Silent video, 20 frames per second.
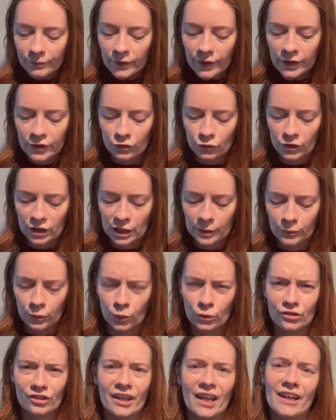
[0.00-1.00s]
is really
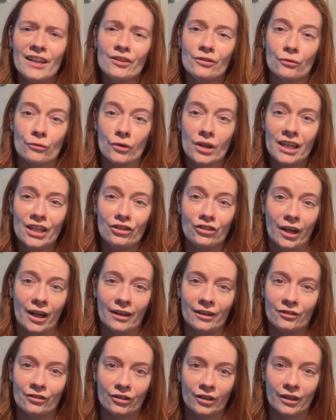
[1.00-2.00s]
important, and it's really
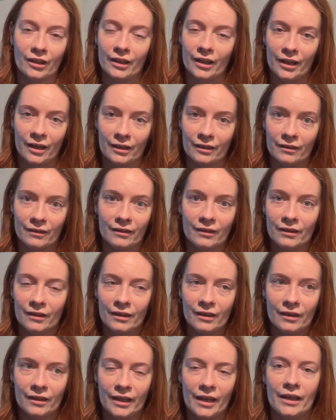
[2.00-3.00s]
challenging in
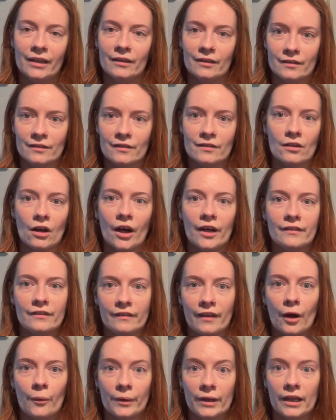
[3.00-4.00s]
in the society
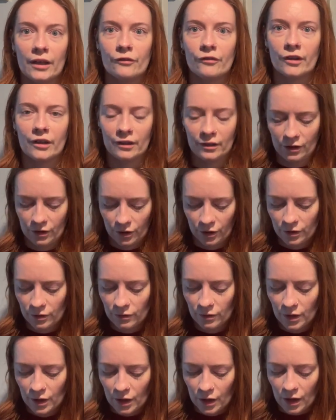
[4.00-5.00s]
that we live in, you know.
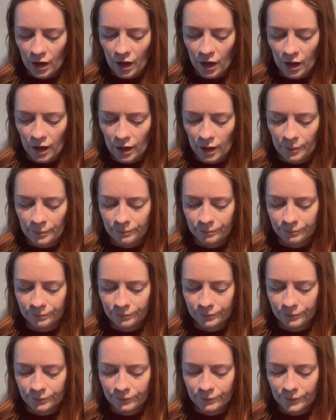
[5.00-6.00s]
um
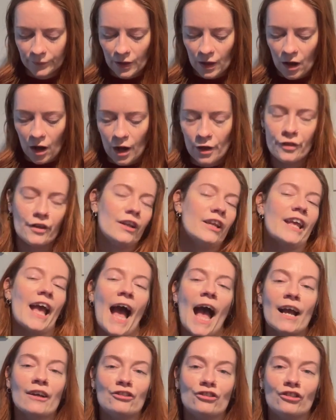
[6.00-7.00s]
I think the
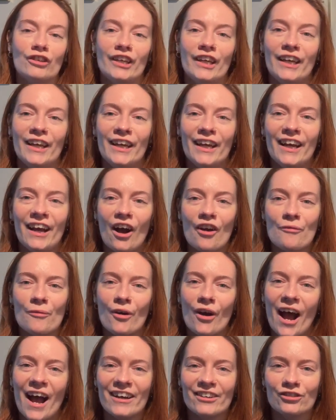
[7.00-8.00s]
action here, I've
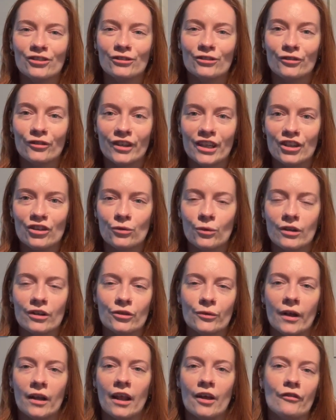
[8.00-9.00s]
put actions for each one
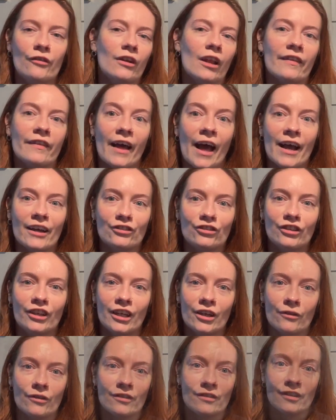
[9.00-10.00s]
as well. I feel like the action
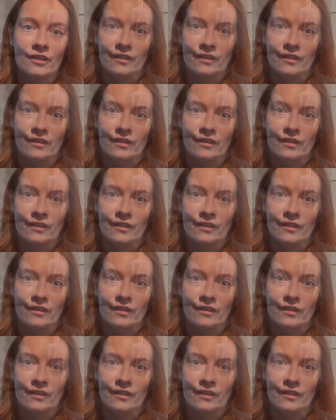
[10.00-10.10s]
here is to